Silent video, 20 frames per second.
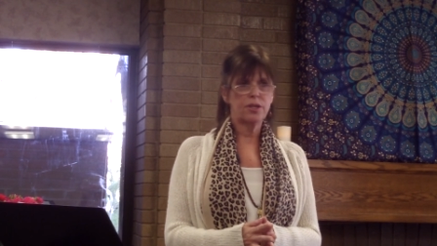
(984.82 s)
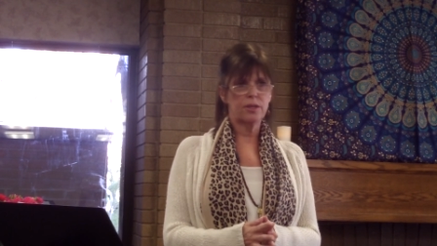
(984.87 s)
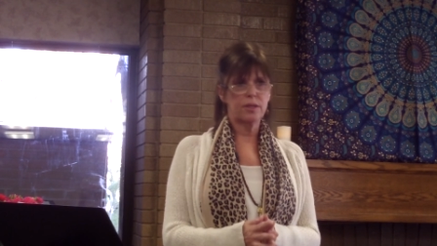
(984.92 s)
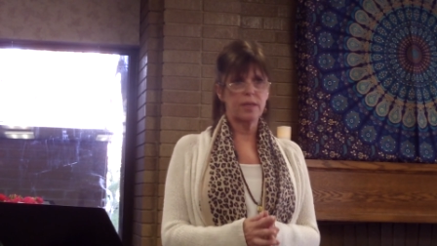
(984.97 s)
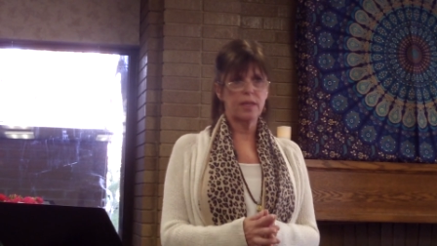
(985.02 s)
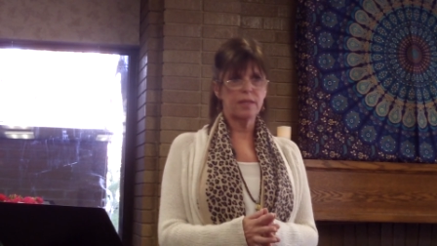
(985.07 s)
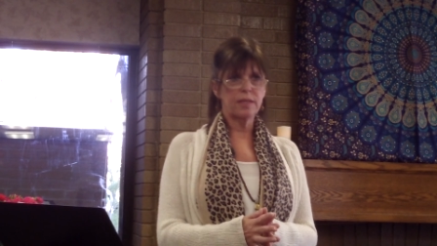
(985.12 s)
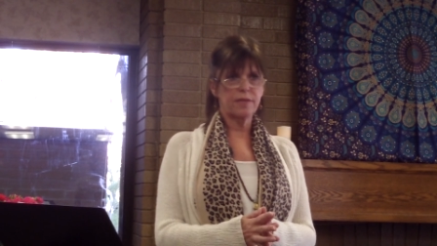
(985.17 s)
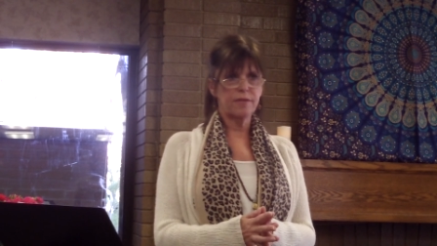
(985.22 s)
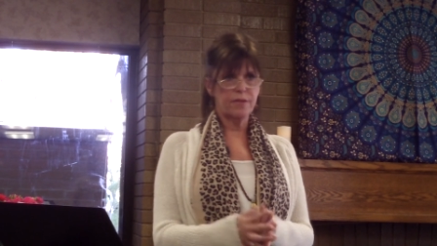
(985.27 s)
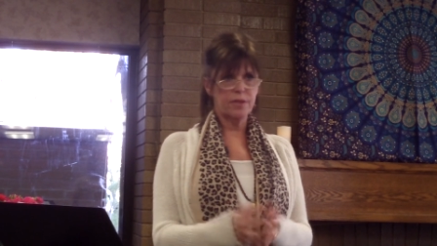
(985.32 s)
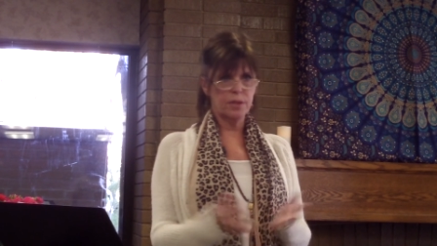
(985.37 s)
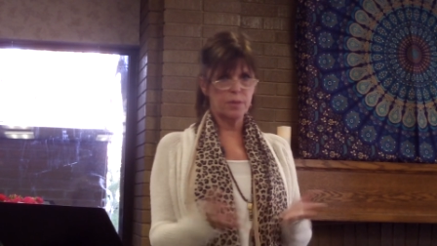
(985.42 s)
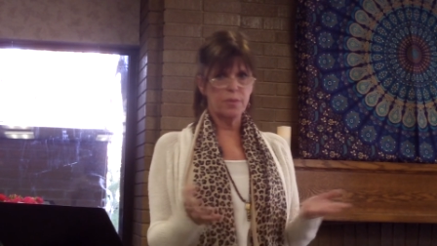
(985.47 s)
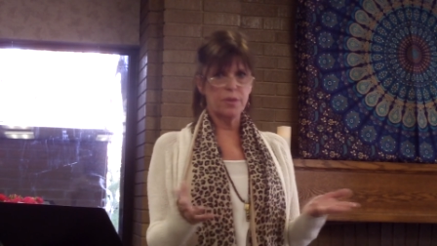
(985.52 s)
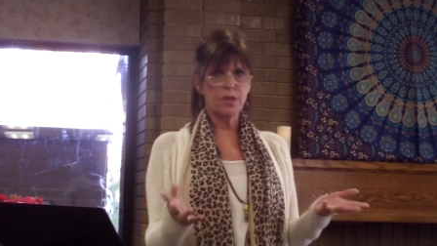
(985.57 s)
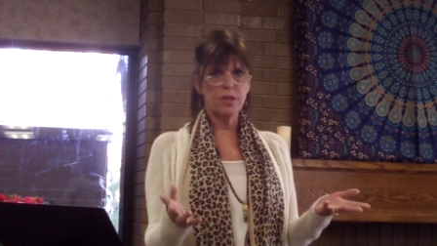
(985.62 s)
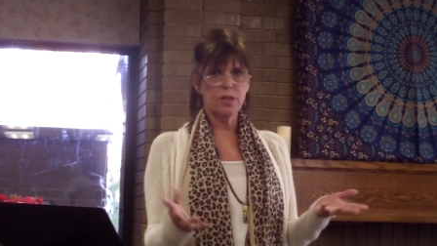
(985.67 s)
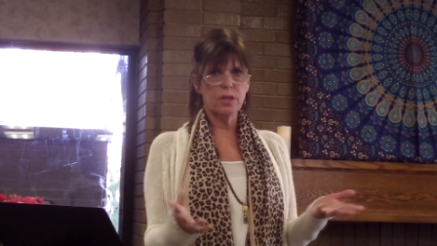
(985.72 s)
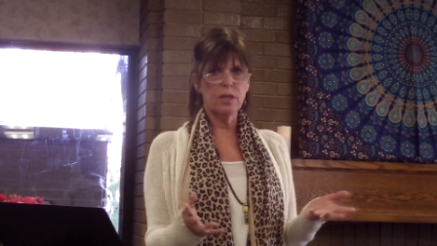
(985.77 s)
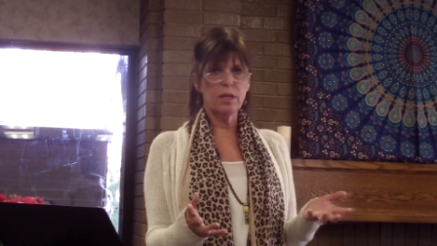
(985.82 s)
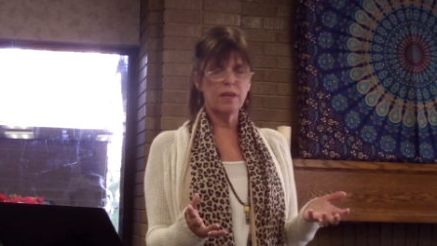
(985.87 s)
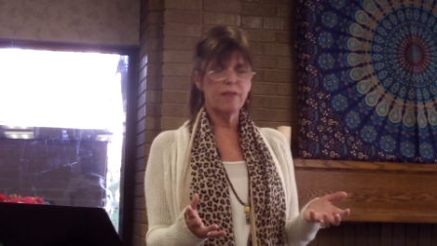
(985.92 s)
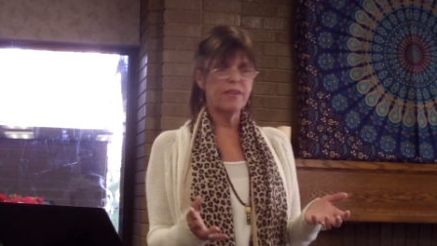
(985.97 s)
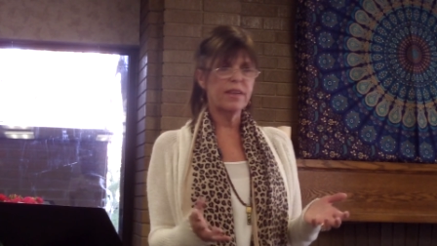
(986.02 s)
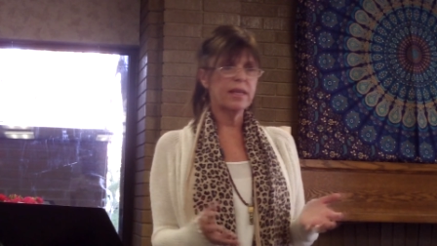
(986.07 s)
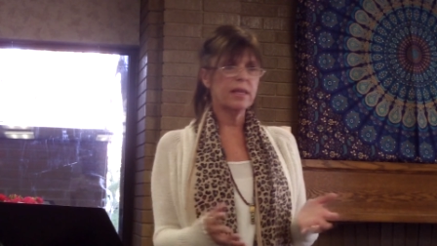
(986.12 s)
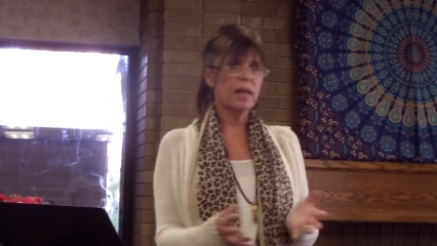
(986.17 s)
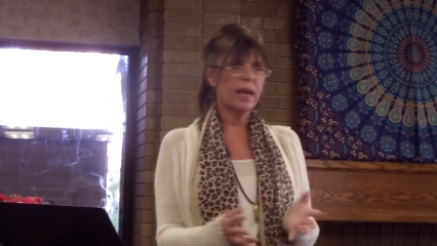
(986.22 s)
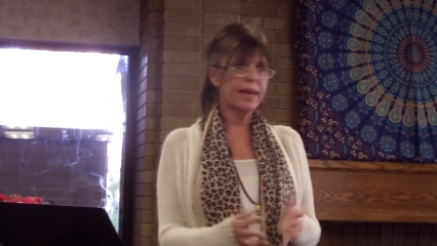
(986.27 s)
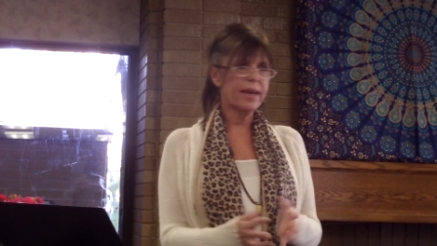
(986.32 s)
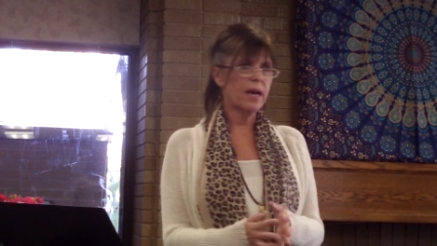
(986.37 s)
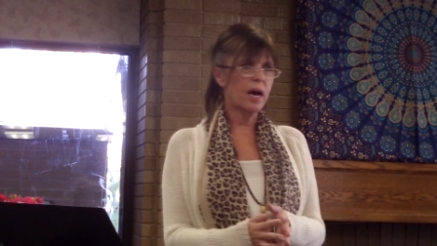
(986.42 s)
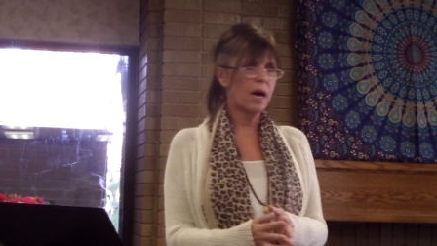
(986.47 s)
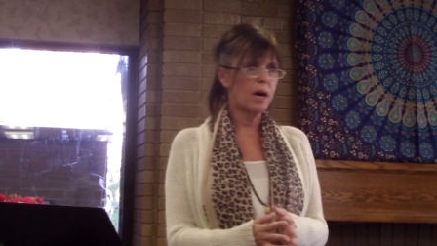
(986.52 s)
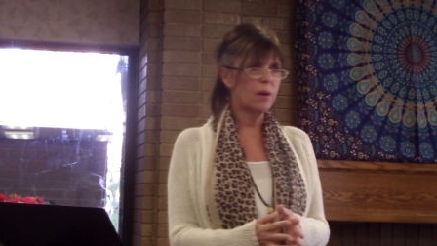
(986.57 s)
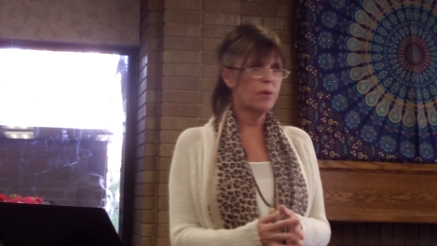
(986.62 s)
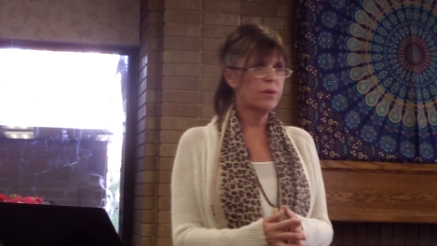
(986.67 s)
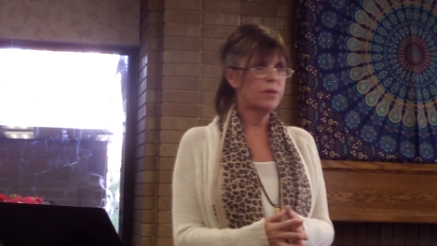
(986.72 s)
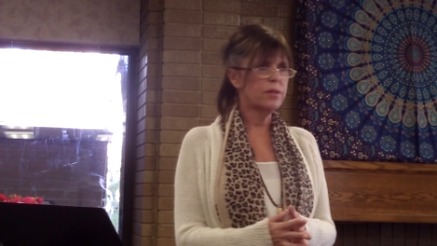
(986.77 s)
center for spiritual living like
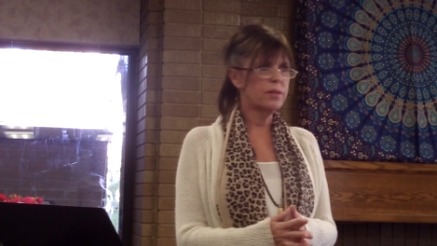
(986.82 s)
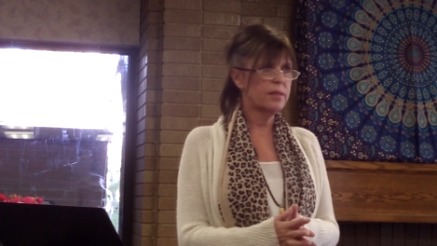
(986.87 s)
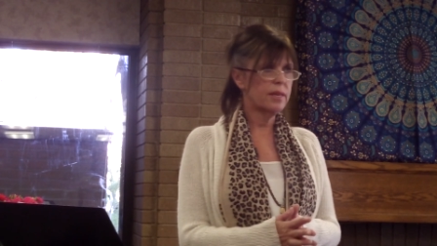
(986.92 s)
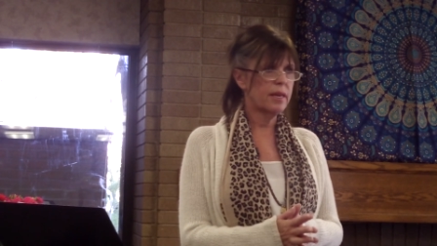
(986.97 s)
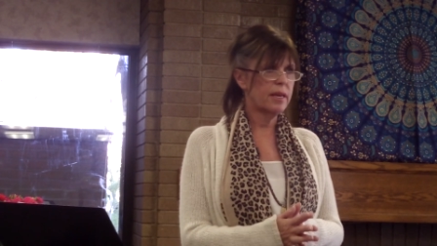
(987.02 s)
ours